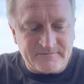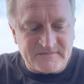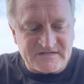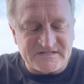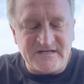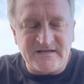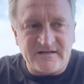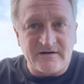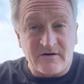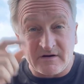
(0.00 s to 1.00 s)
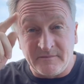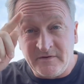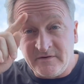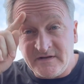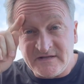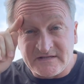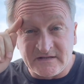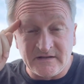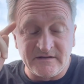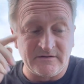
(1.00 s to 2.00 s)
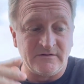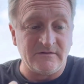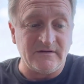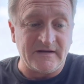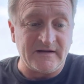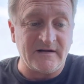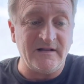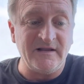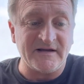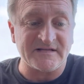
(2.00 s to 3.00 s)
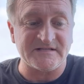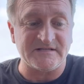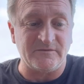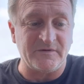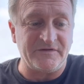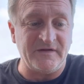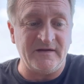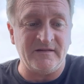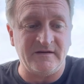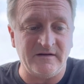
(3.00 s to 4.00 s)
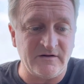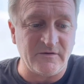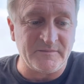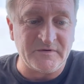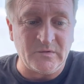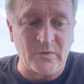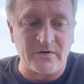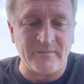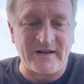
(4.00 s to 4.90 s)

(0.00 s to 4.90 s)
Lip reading: see that there are communities and little like cliques within the crypto world,